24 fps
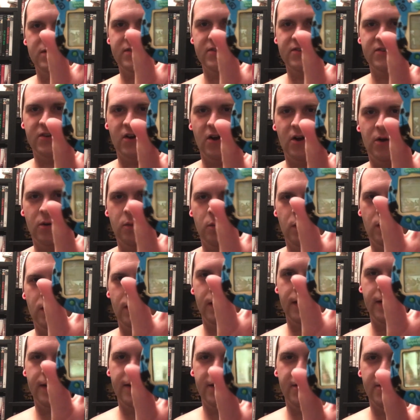Star
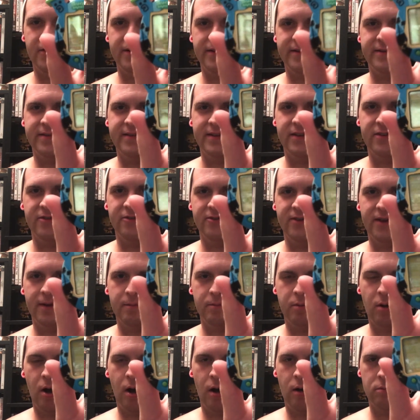one. You can see there's like
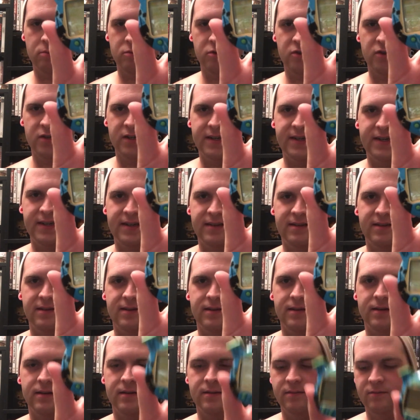palm trees
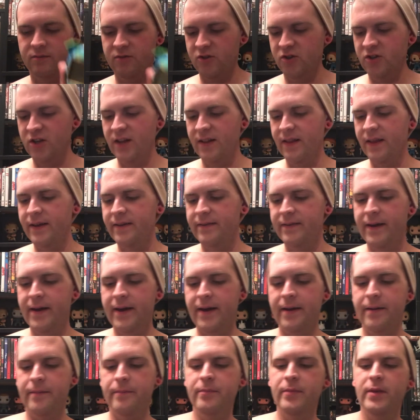and shit like
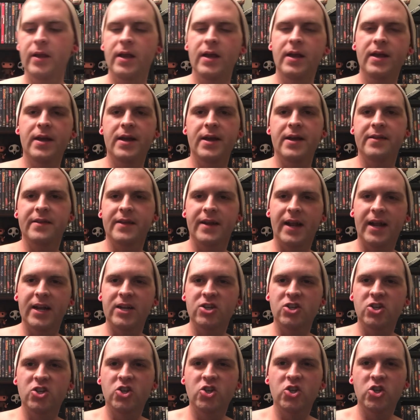that. And then I
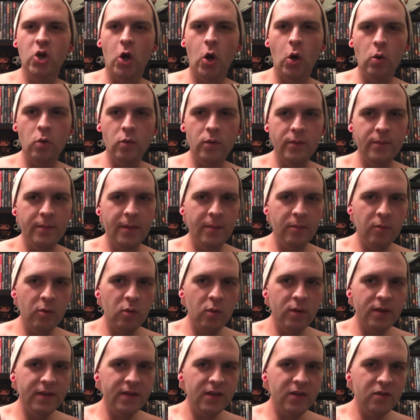don't remember
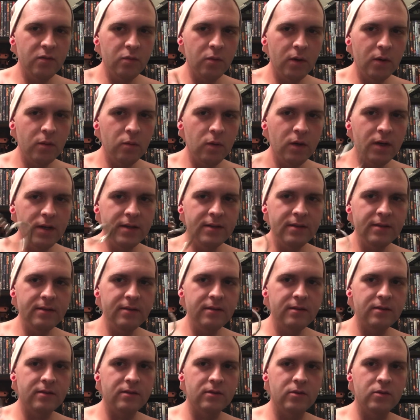what this one
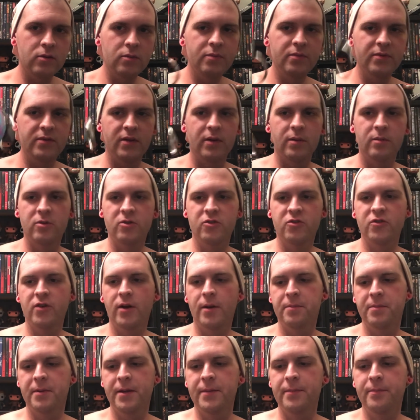was. Oops, I almost
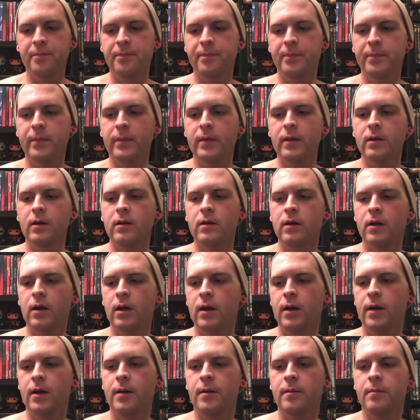dropped it.
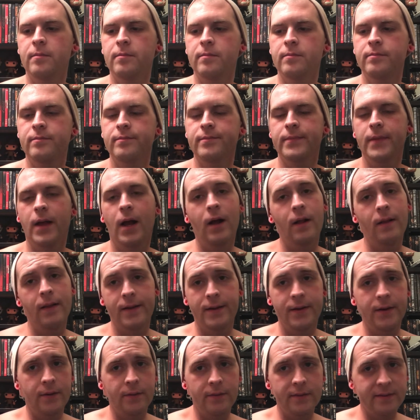All
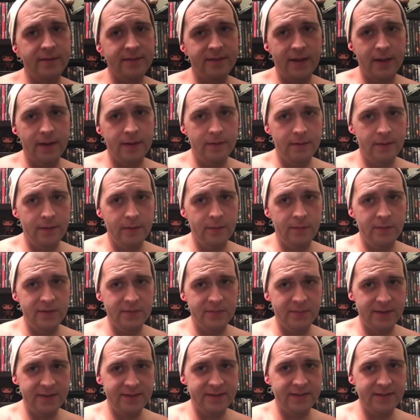I know is that it was my